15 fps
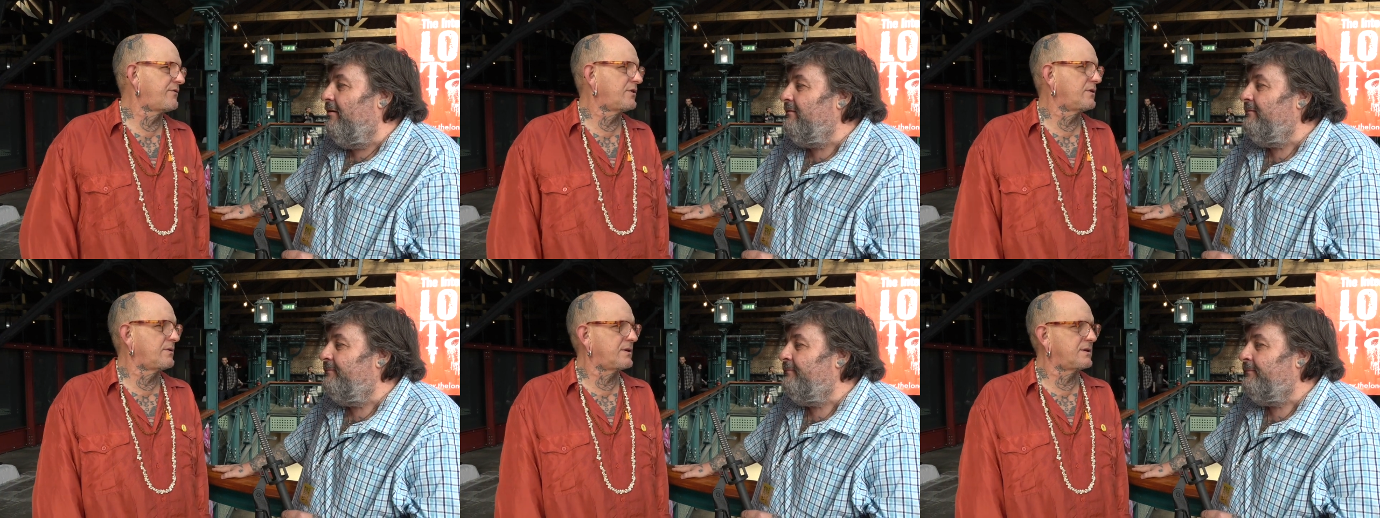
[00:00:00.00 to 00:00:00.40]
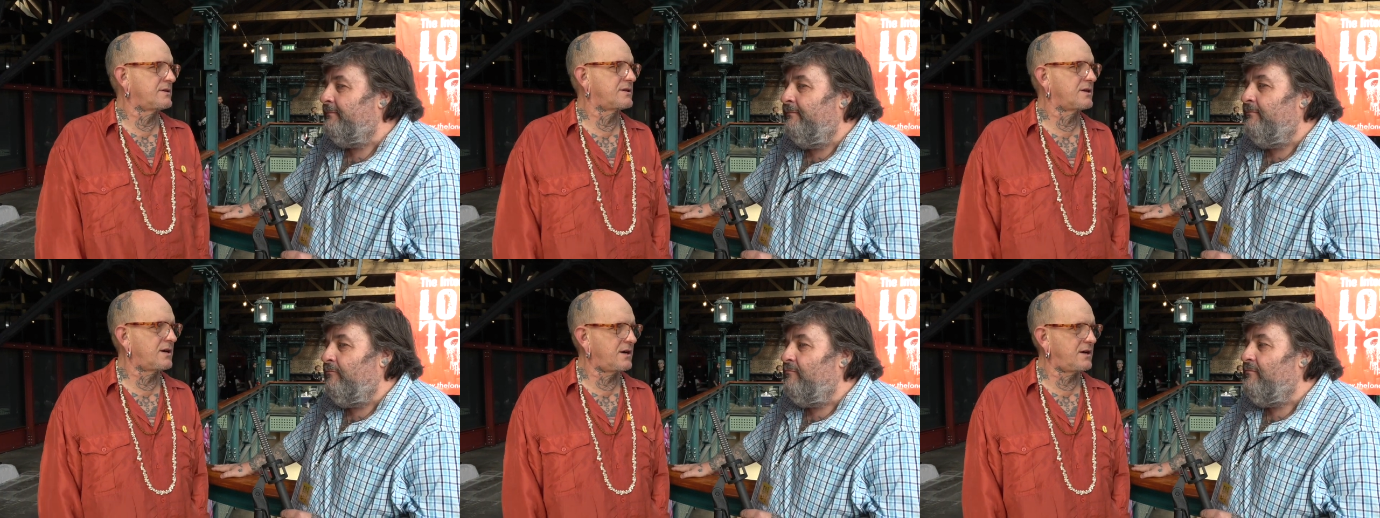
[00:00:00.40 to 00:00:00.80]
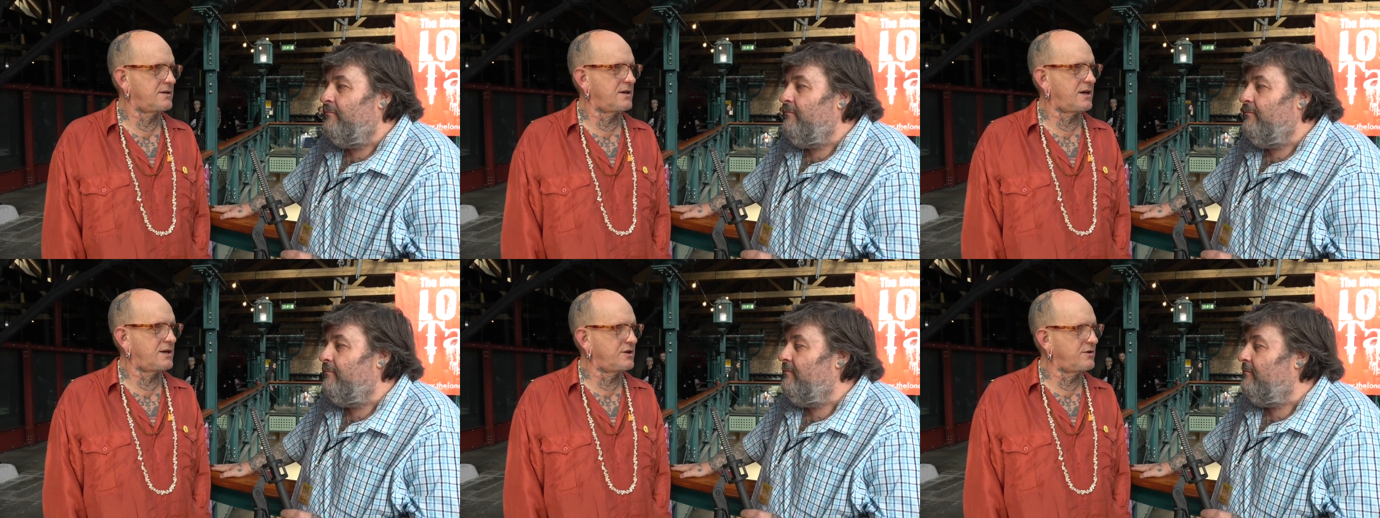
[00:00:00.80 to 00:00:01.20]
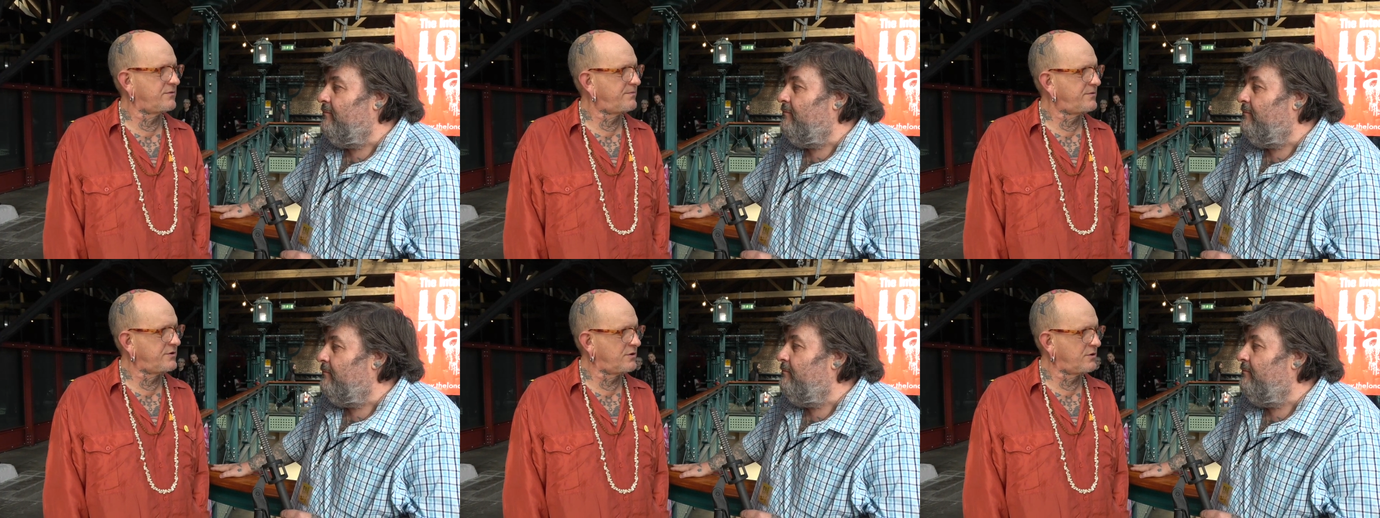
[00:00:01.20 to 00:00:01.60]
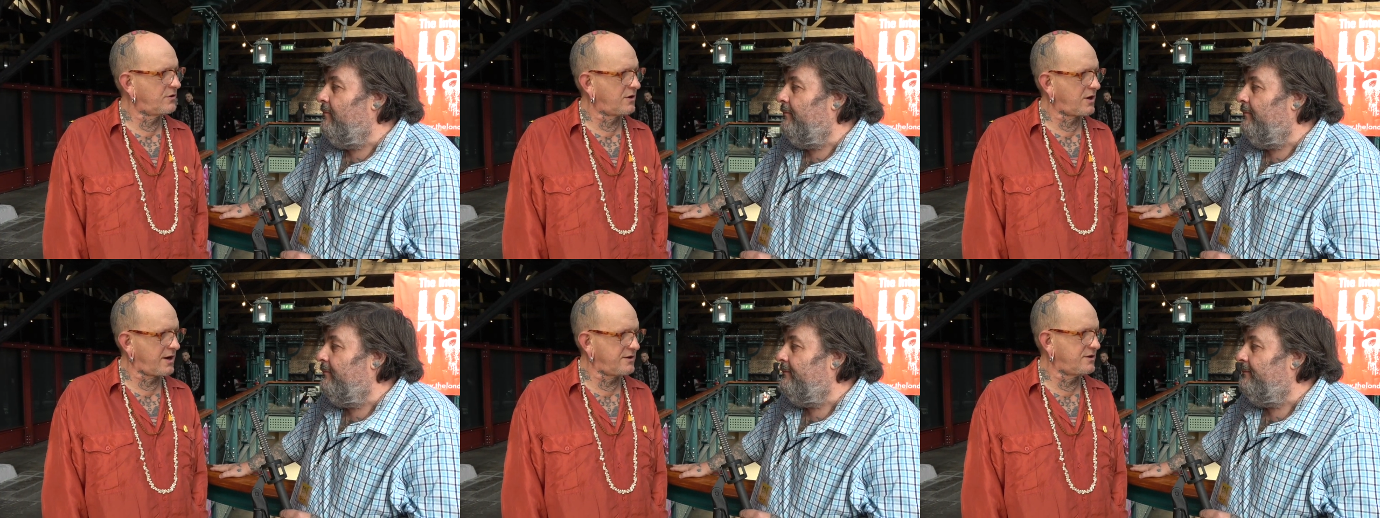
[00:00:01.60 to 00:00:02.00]
Speaker 1: have you, and uh, yeah, you,
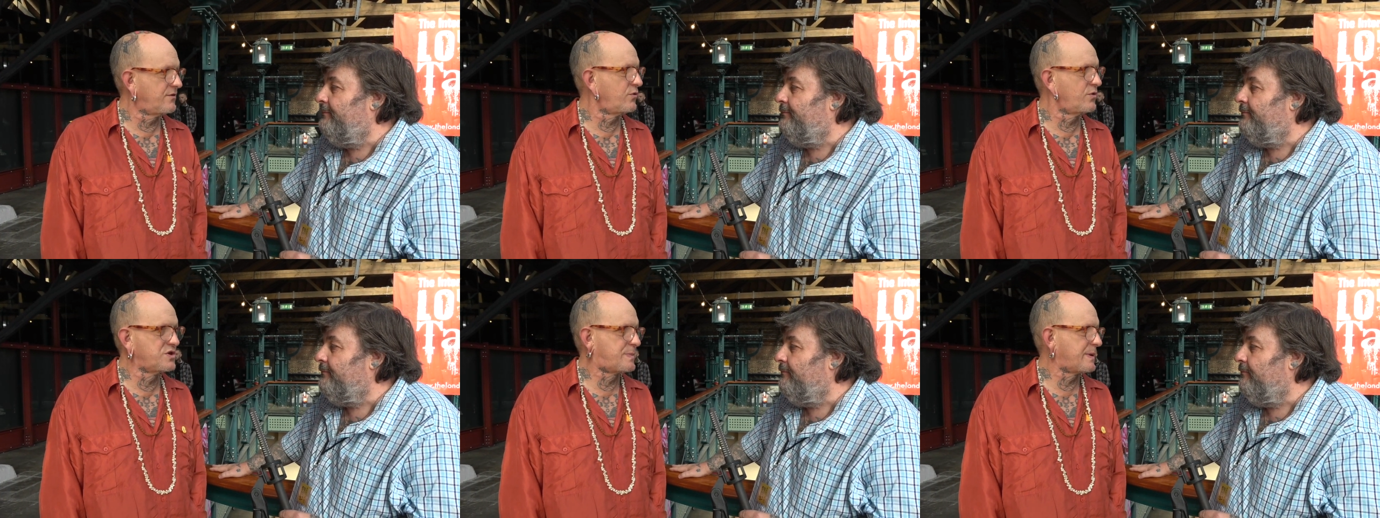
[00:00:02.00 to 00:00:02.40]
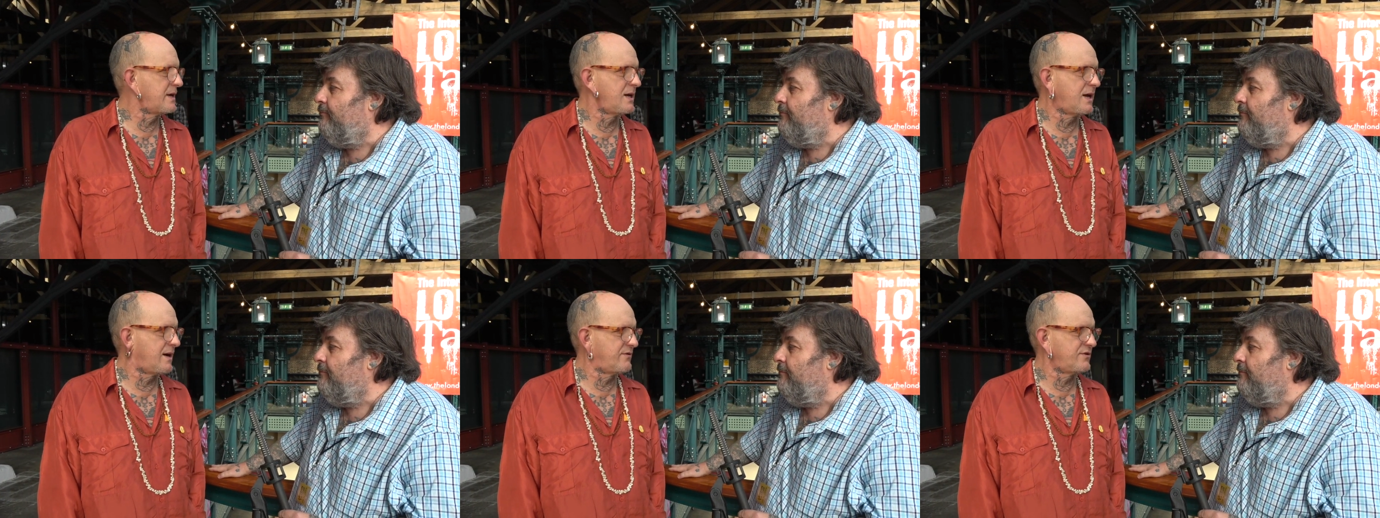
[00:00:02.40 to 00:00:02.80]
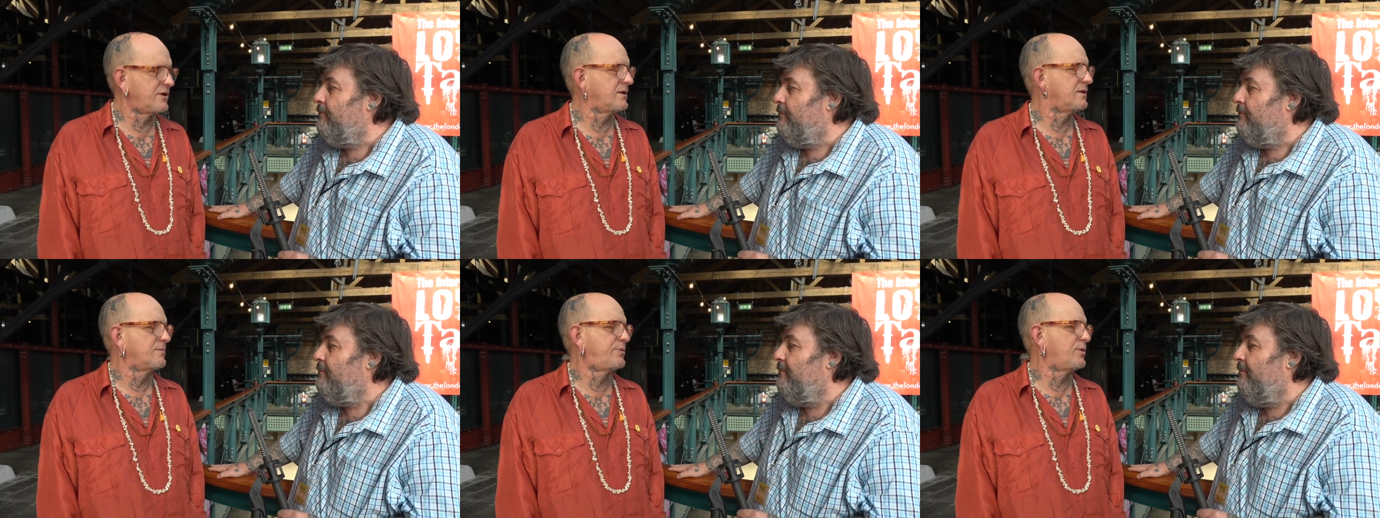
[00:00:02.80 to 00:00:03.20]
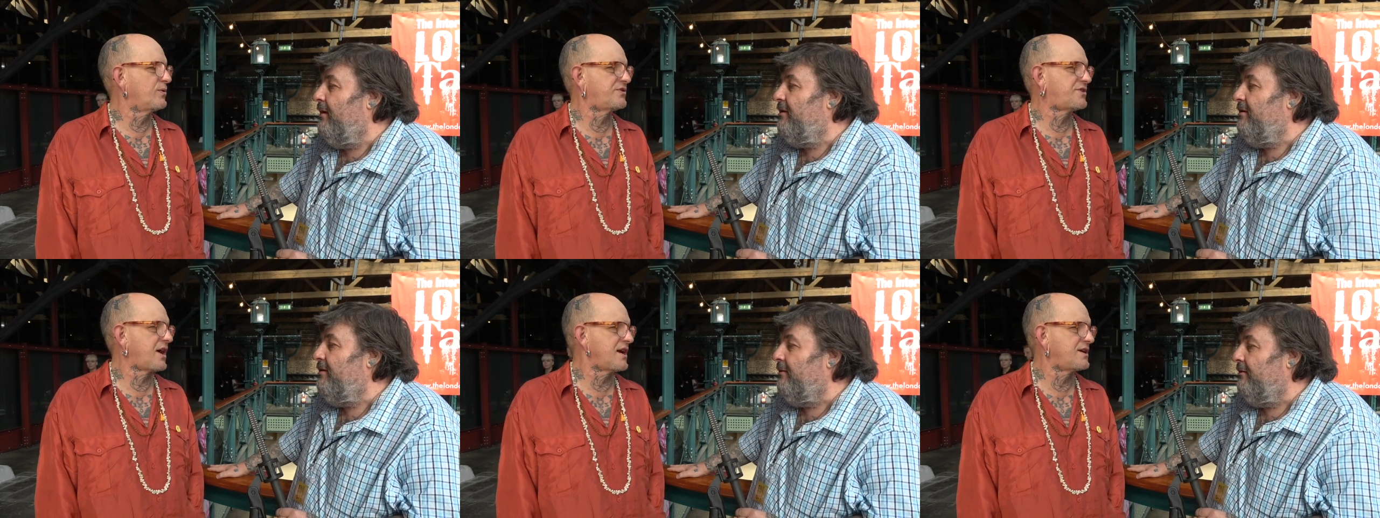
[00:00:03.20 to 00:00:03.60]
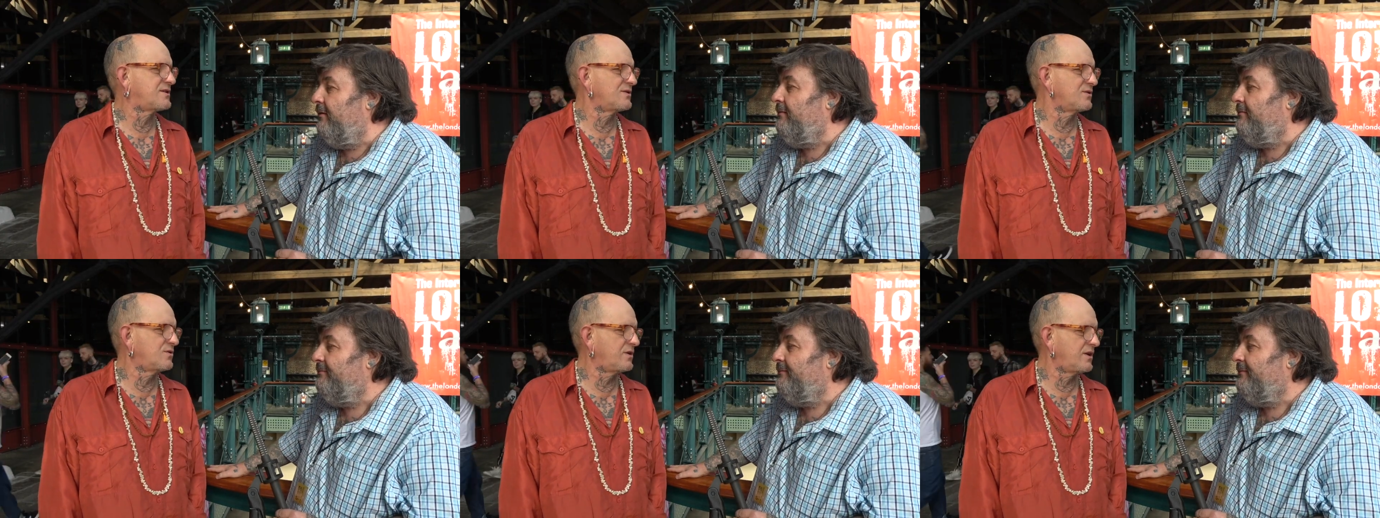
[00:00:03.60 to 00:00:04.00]
you're like you've always been here, haven't you? Paul Many,
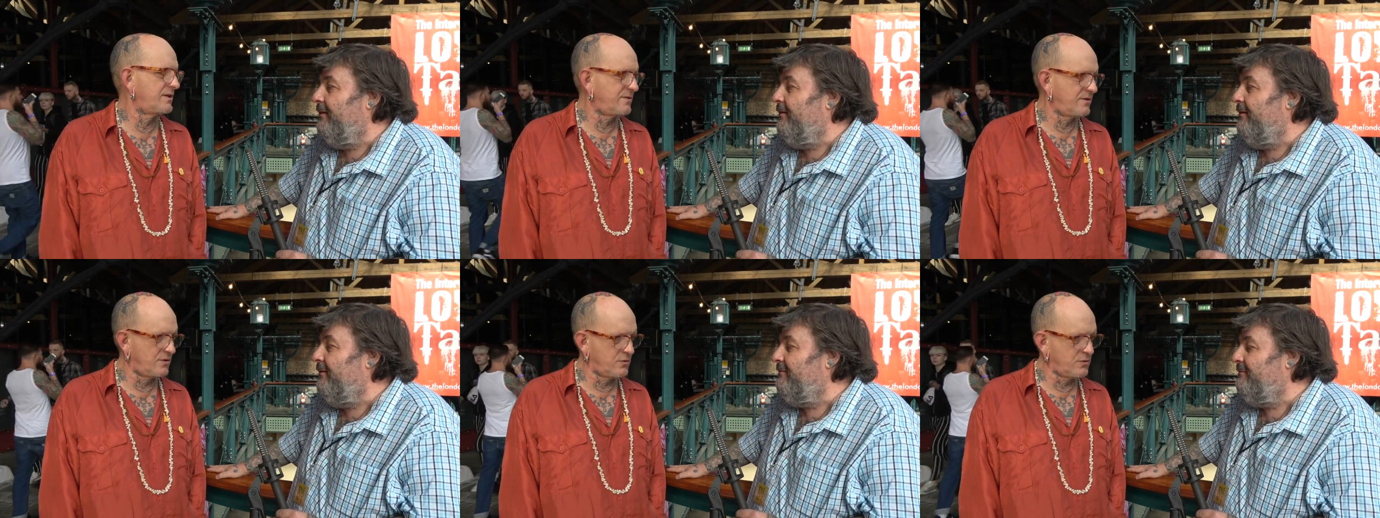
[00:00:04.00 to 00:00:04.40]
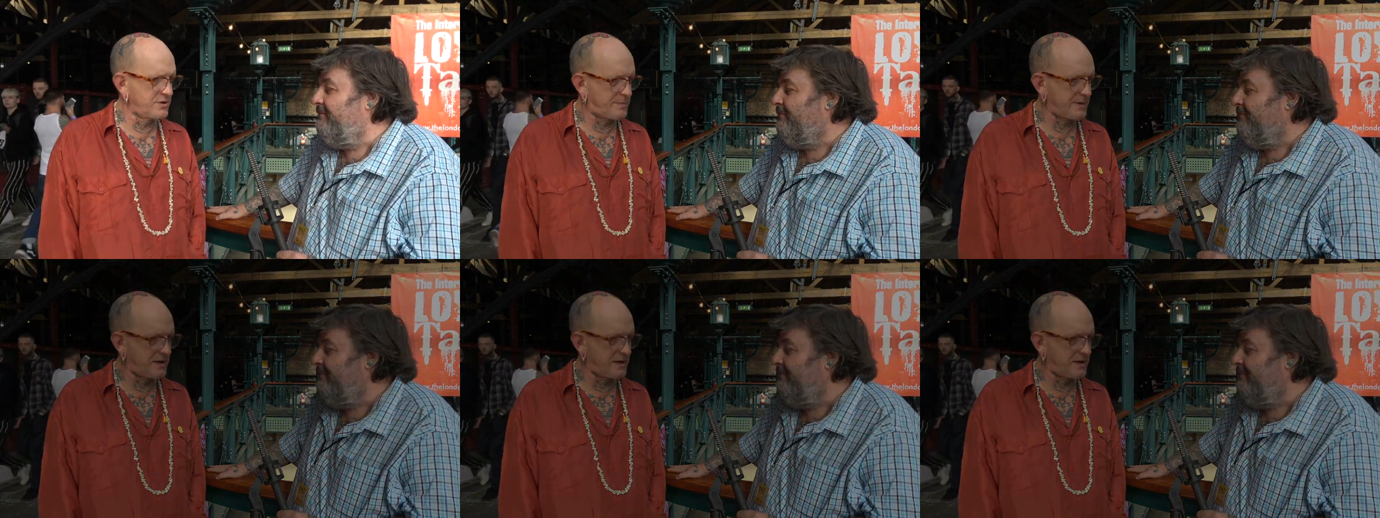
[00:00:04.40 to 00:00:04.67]
Sayce, you know, always, yeah. always